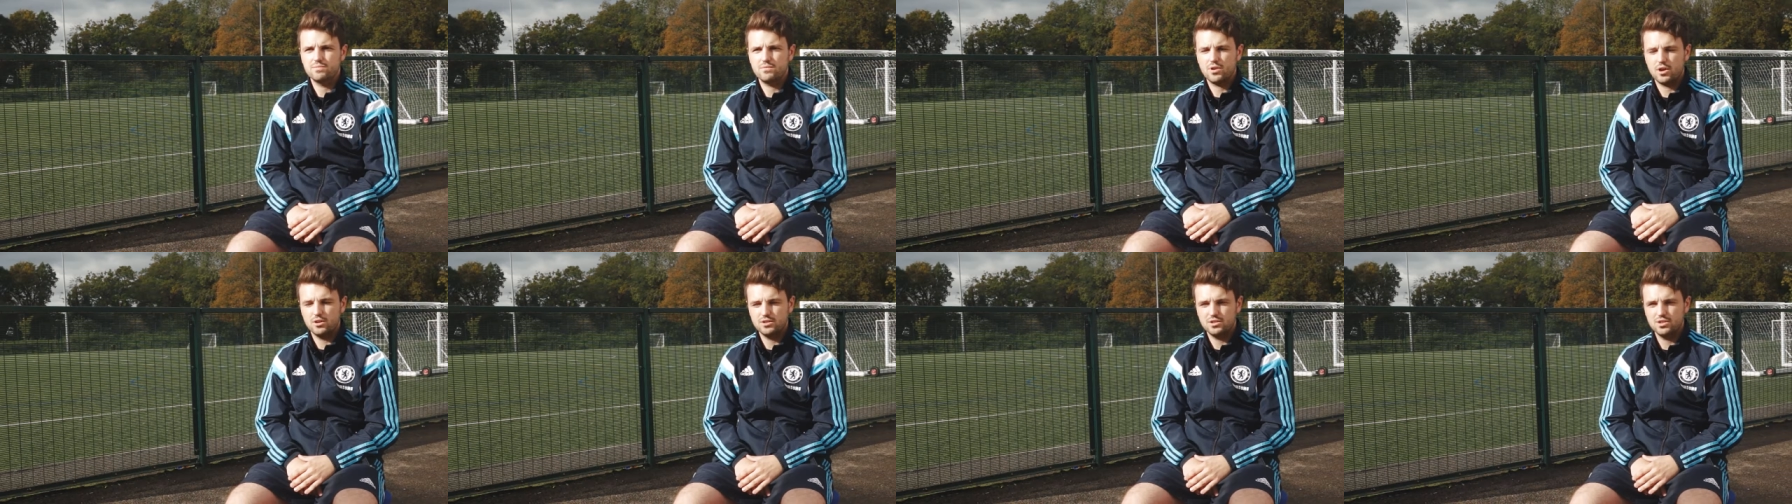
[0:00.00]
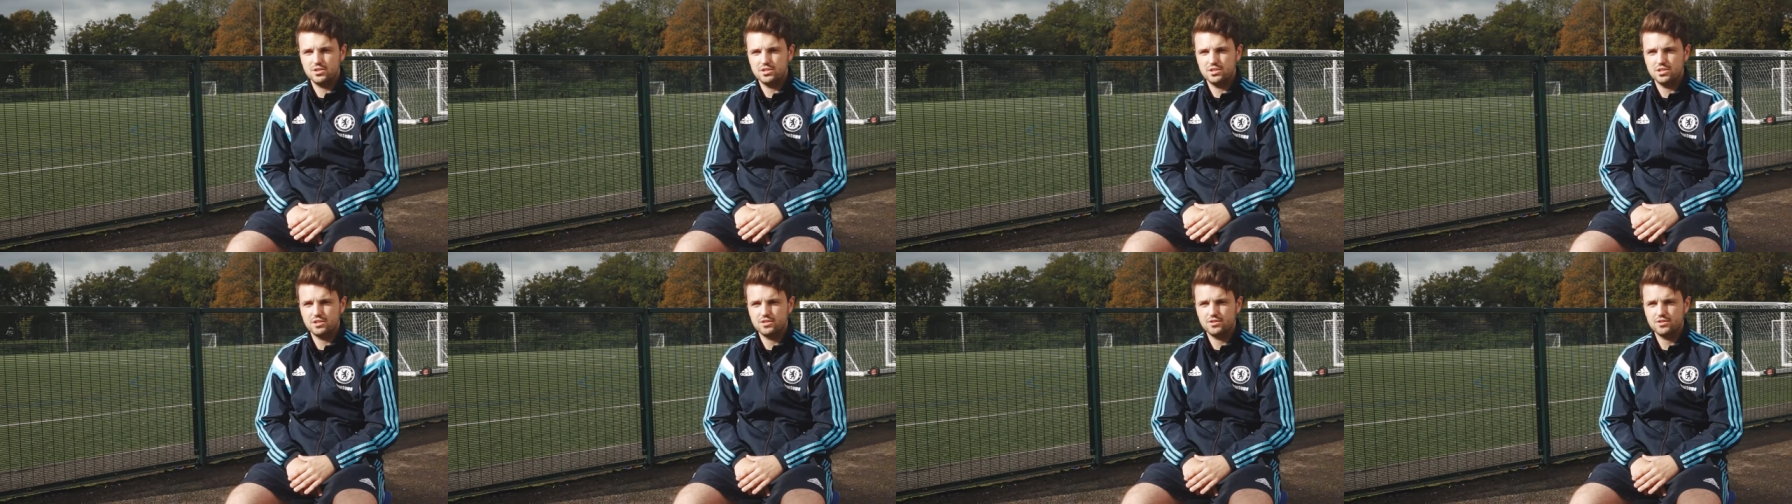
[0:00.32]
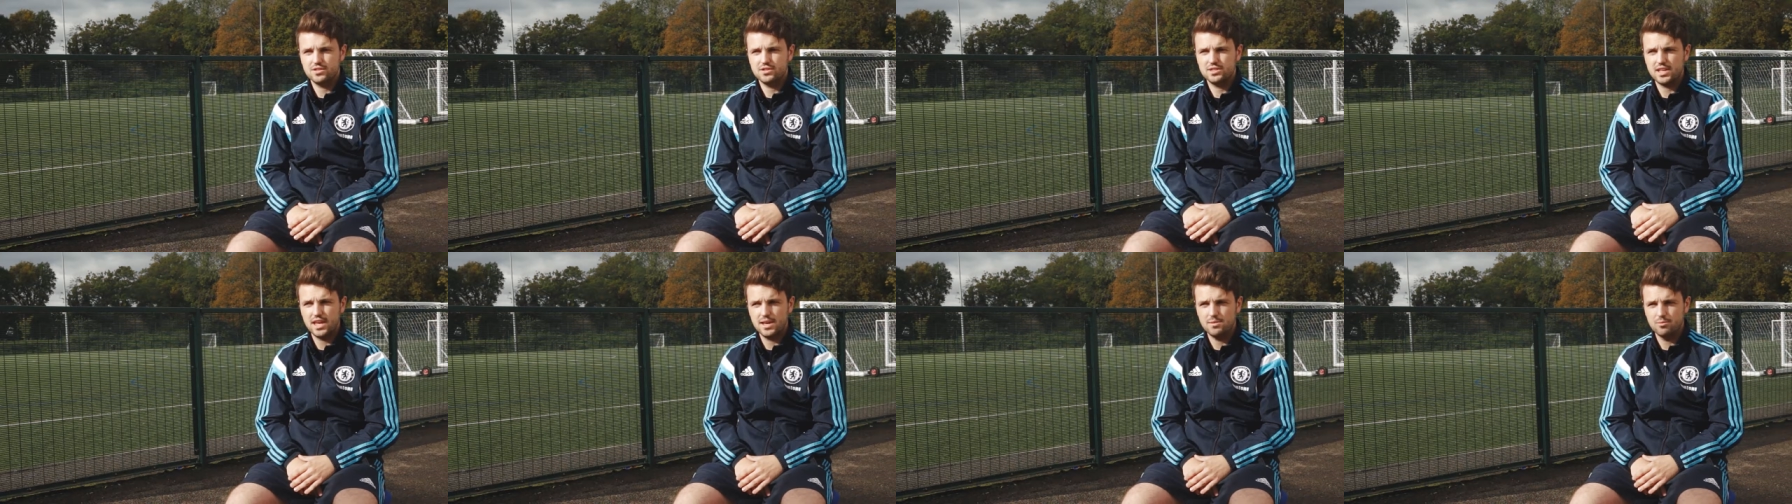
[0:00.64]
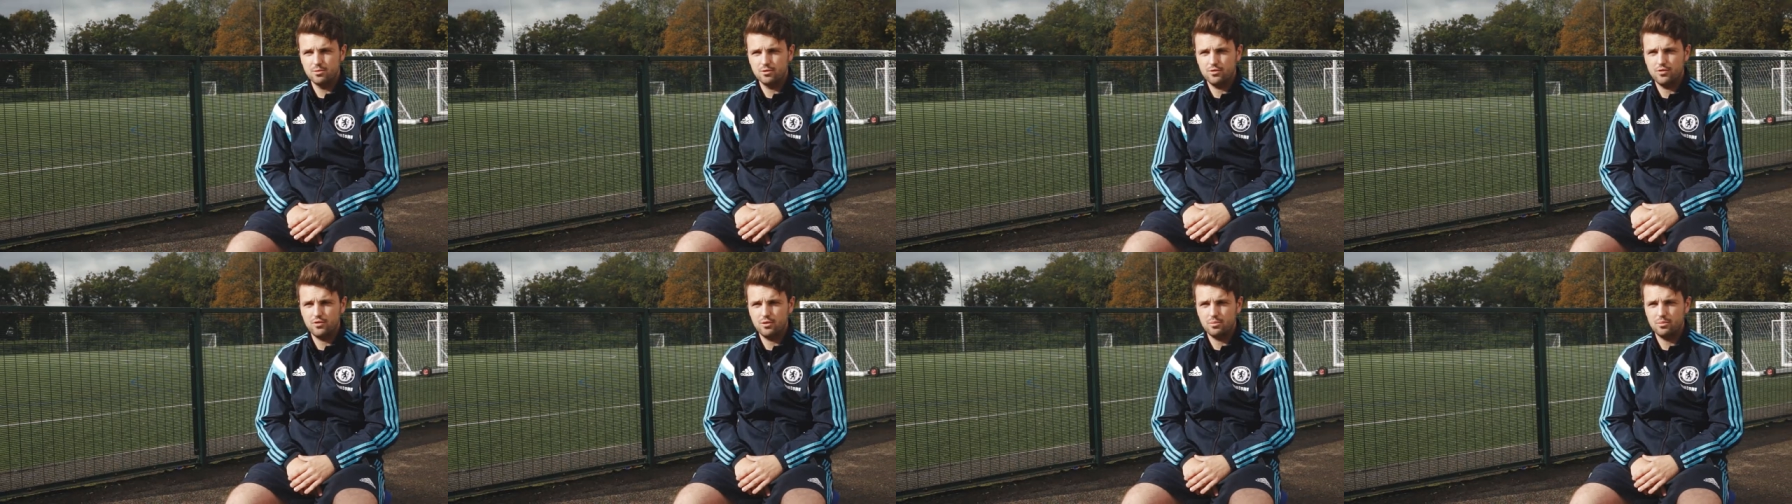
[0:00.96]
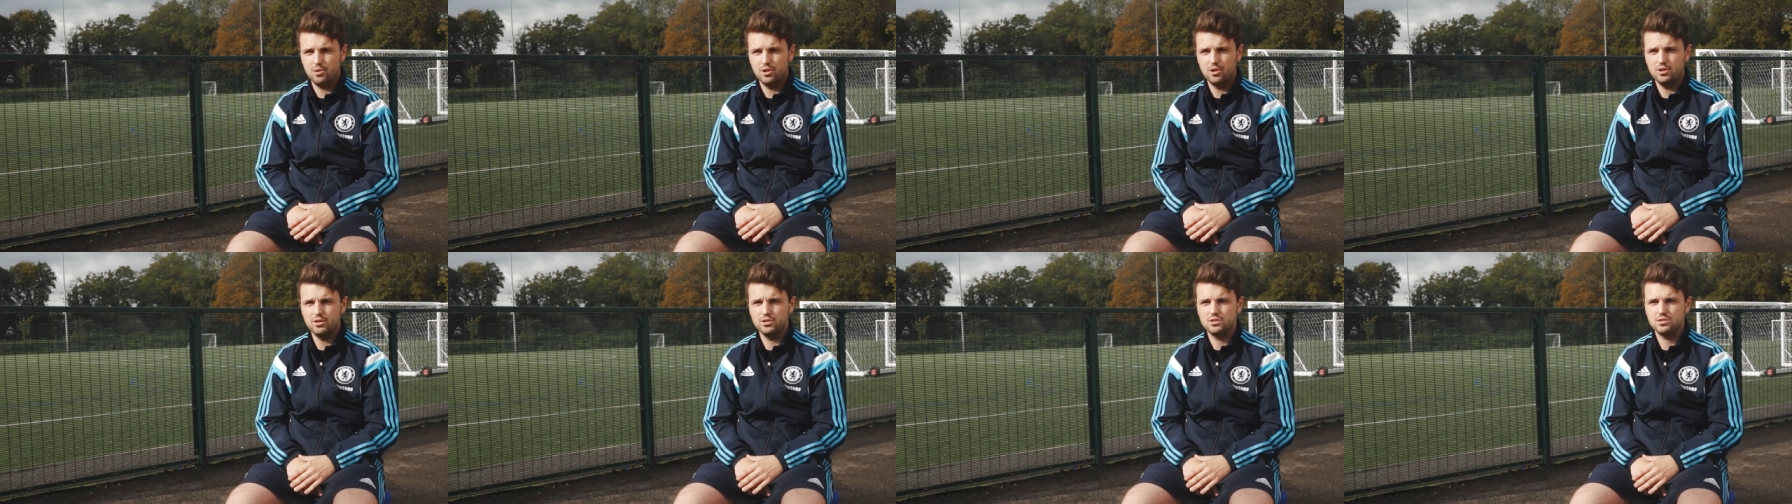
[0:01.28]
coaching disabled
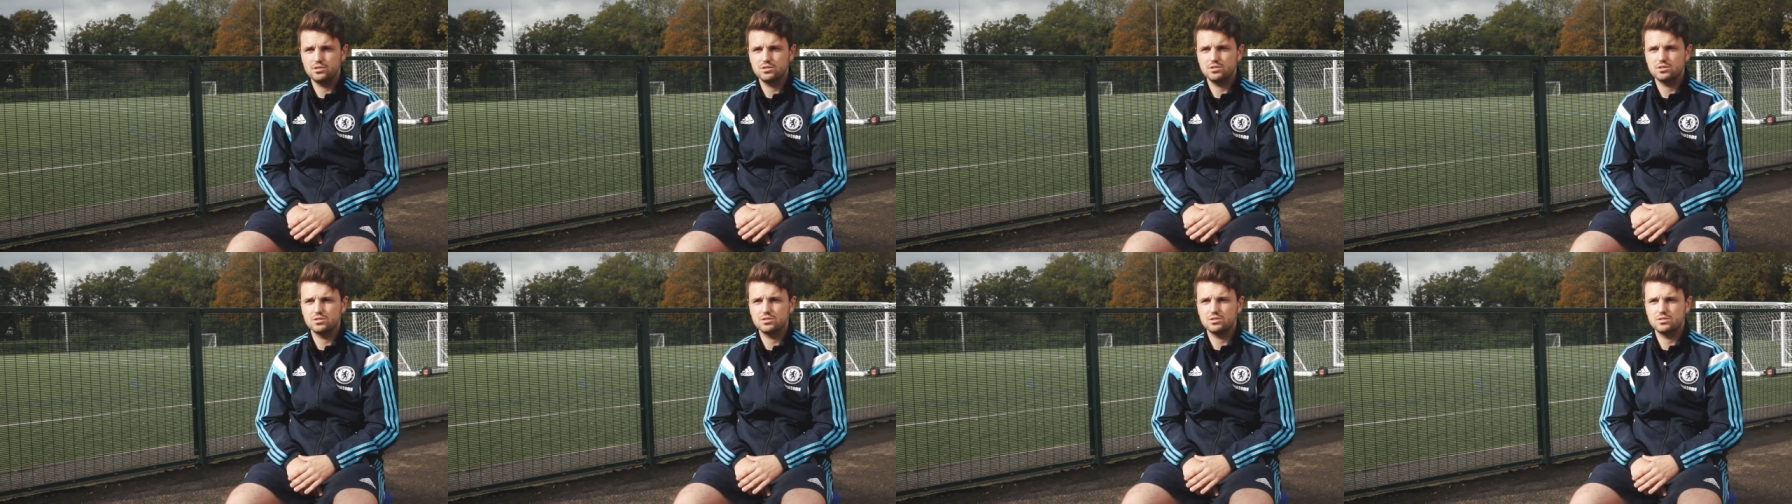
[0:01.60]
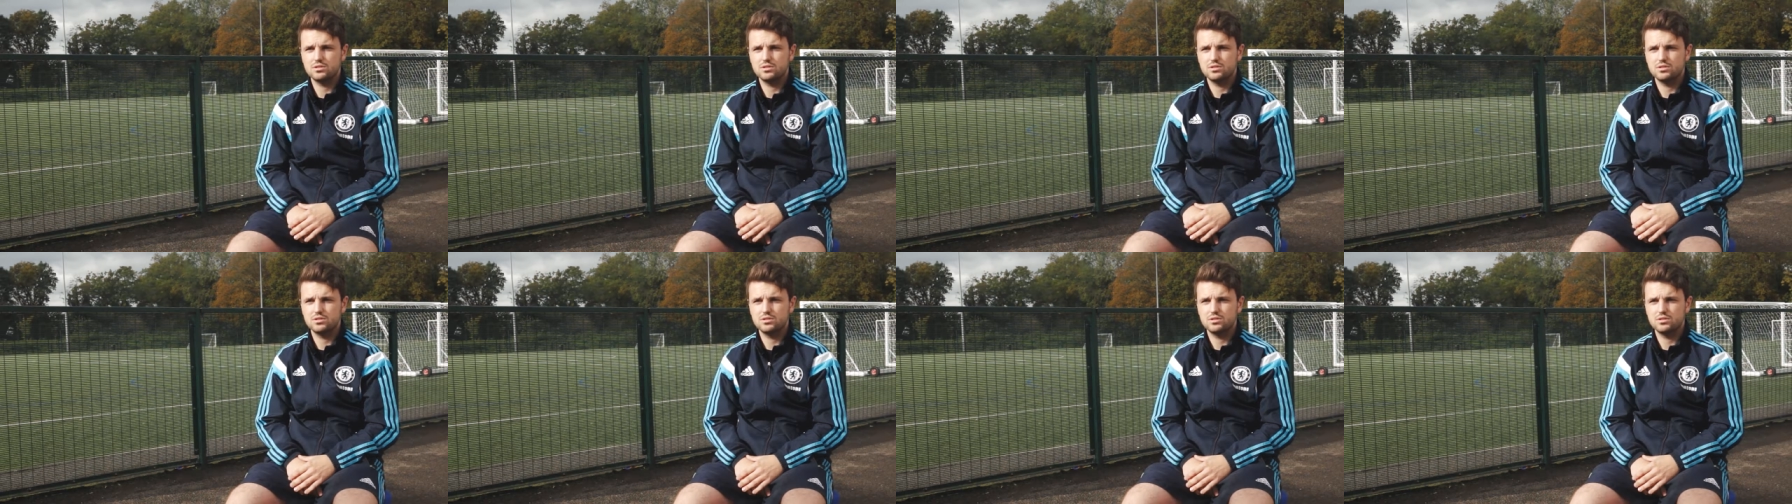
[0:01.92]
footballers,